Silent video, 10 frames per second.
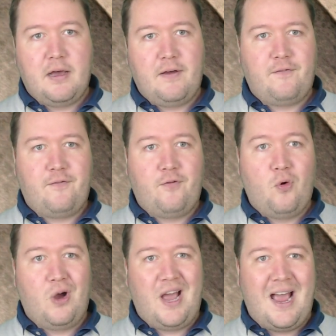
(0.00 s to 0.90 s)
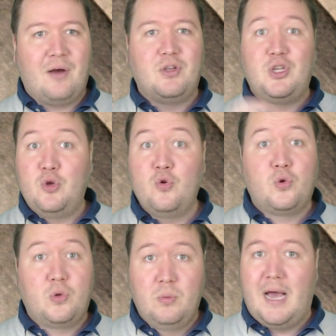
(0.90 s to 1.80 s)
for how
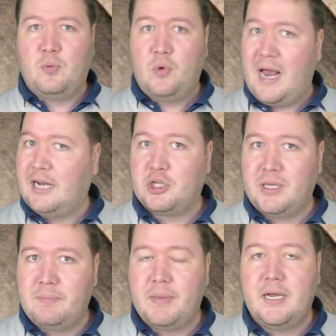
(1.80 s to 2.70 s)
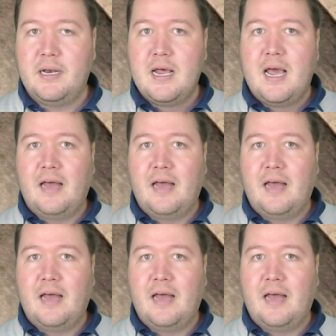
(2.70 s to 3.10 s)
you would actually bid it,